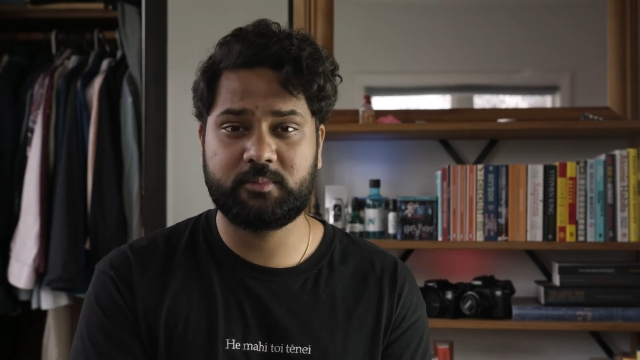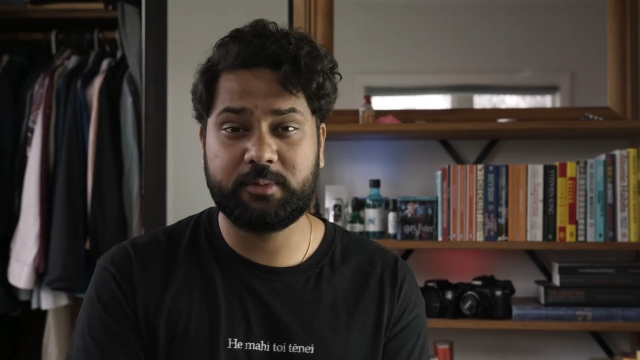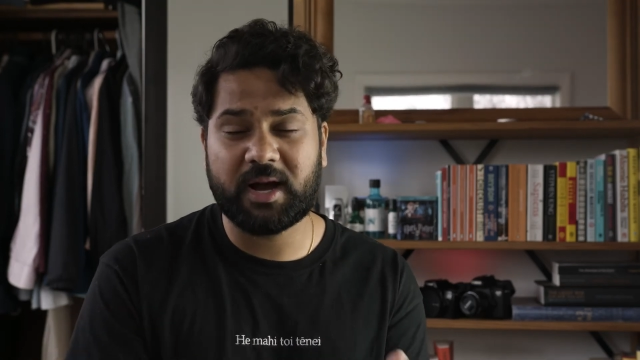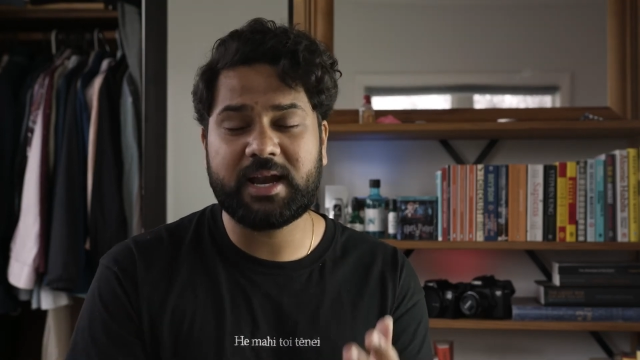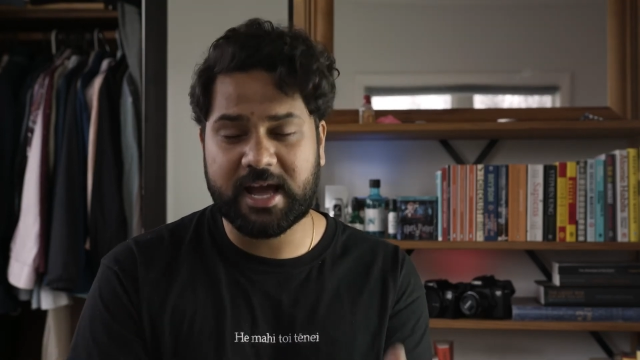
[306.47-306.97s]
We
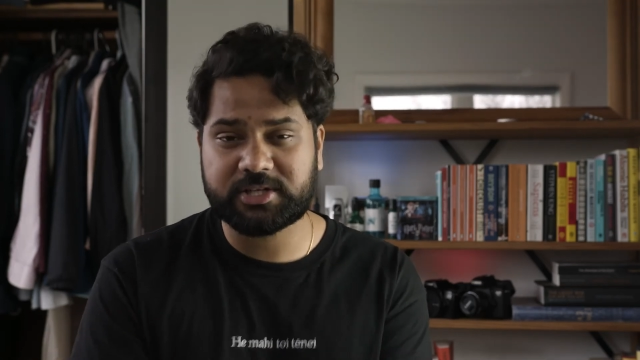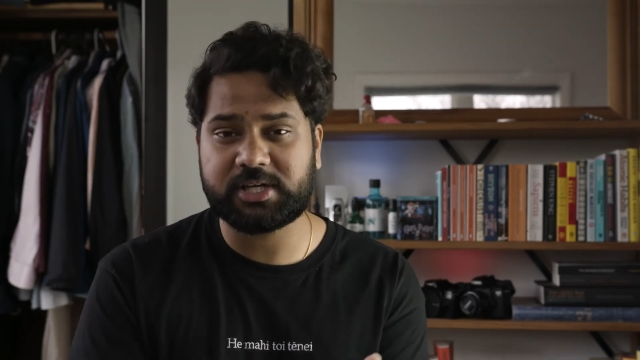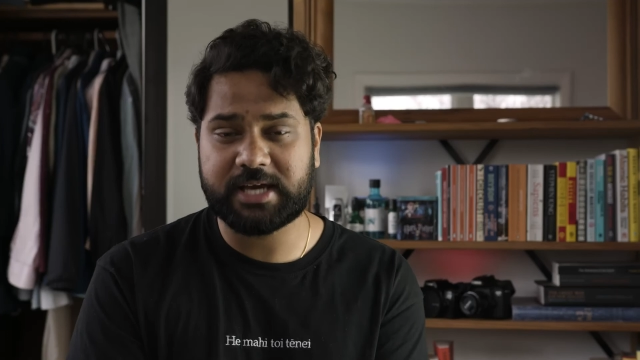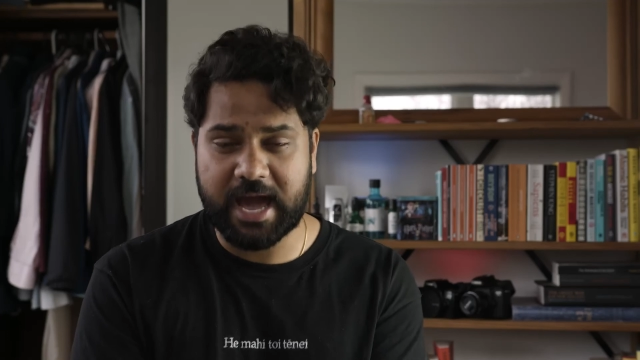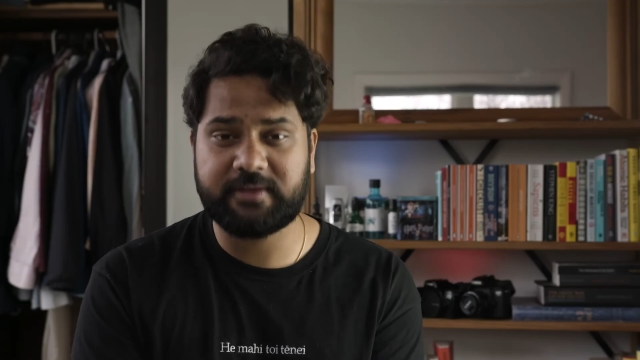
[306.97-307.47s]
might
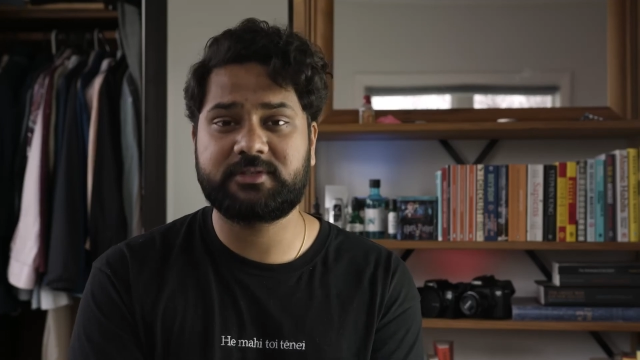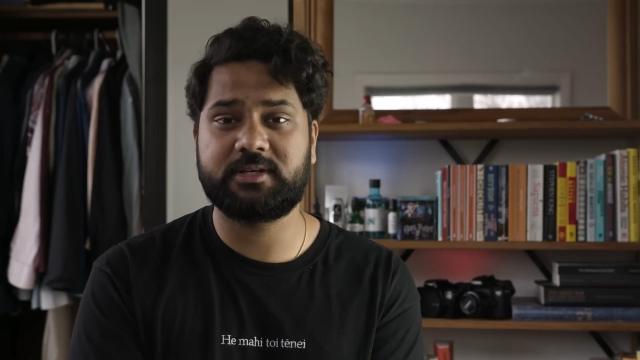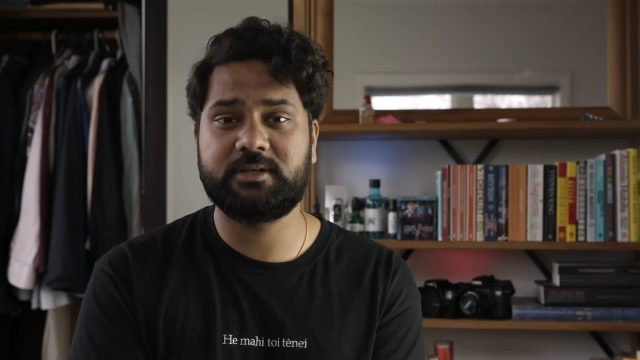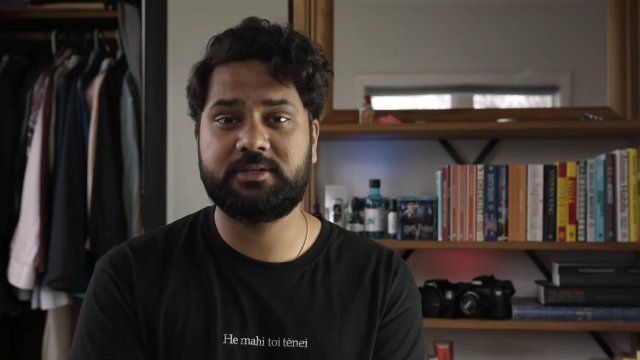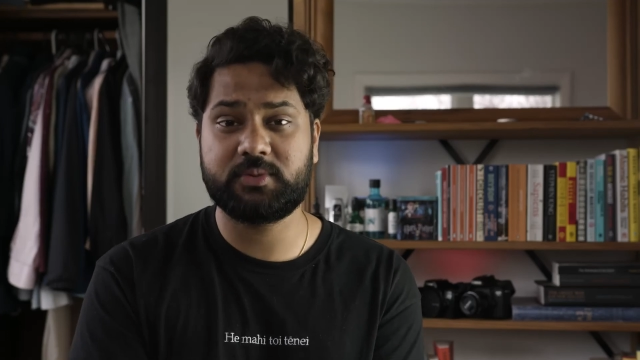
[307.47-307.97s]
actually have
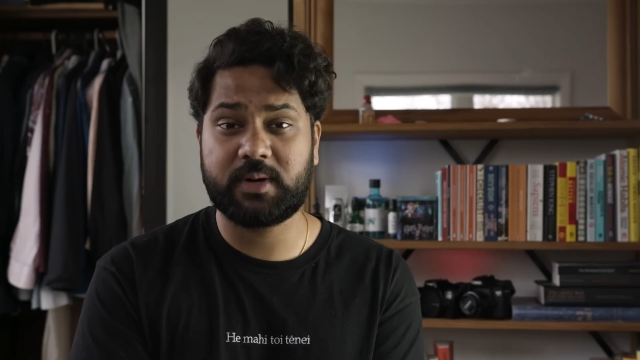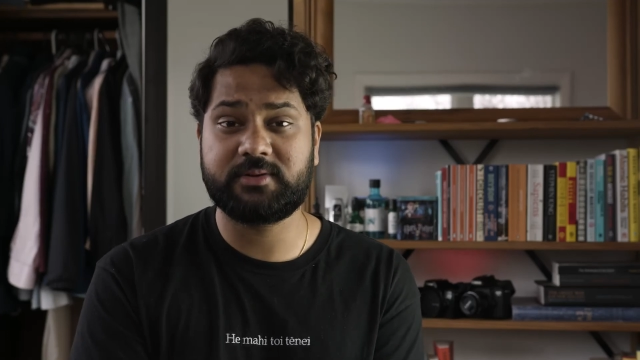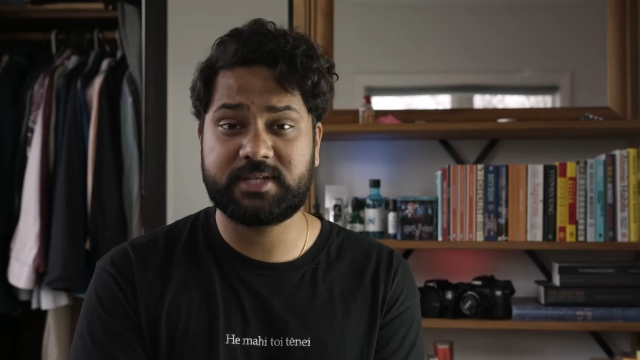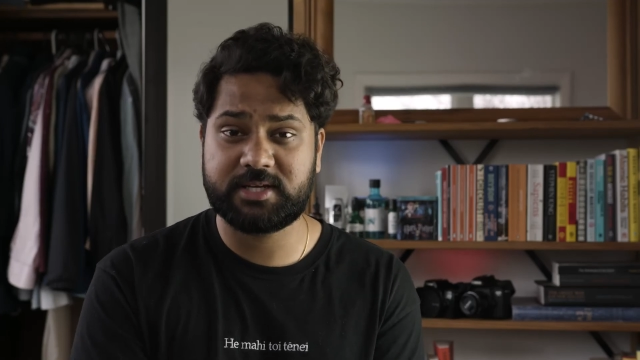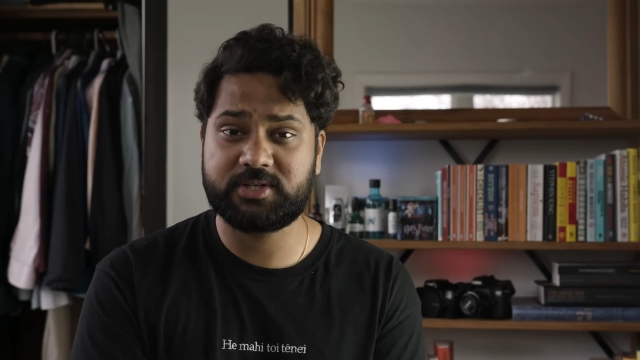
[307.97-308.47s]
to do our
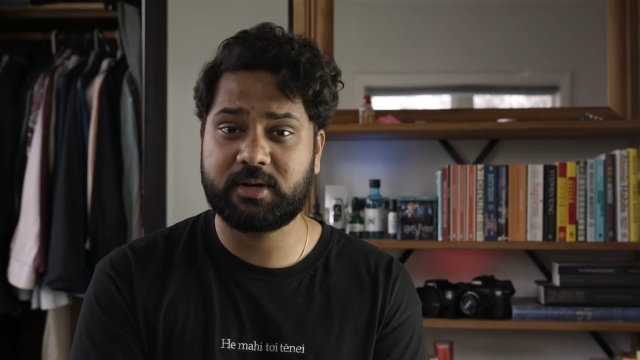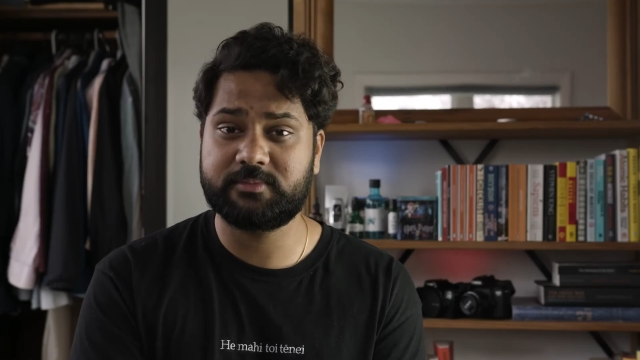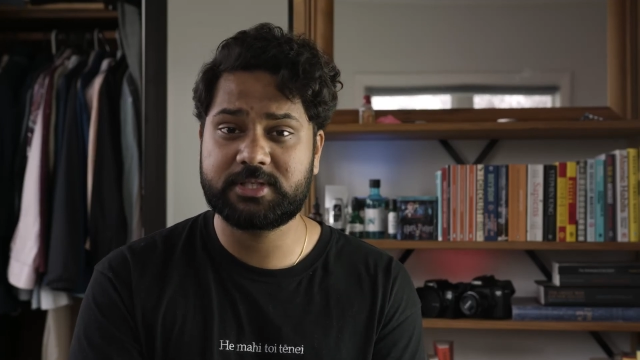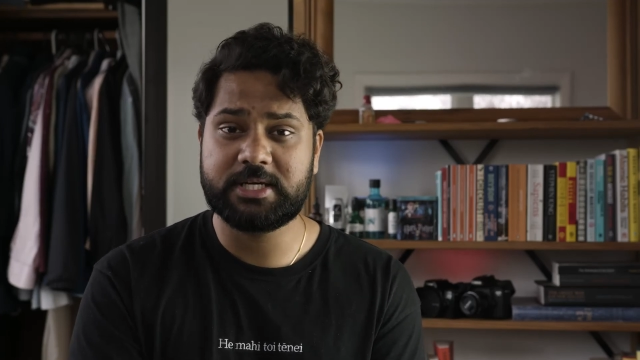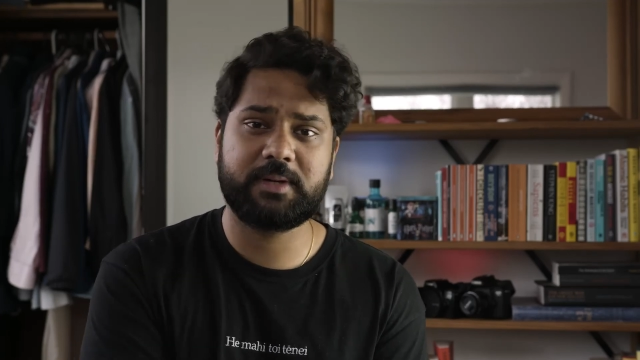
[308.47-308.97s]
day jobs,